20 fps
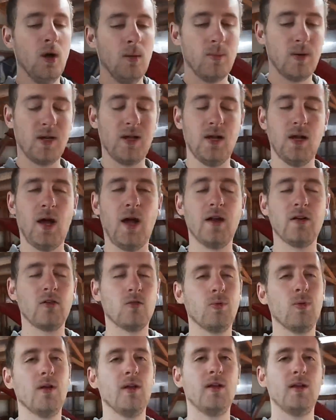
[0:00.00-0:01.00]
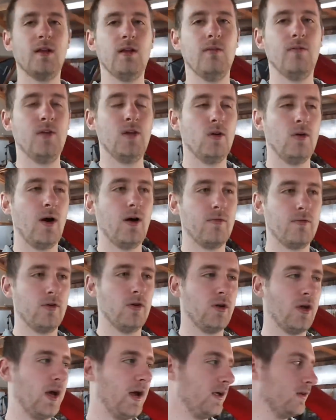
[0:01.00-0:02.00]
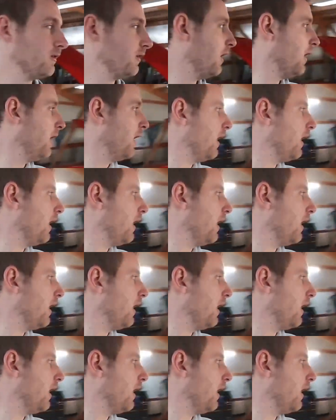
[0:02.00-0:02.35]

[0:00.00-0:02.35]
But again, I just wanted to get a video out for you guys.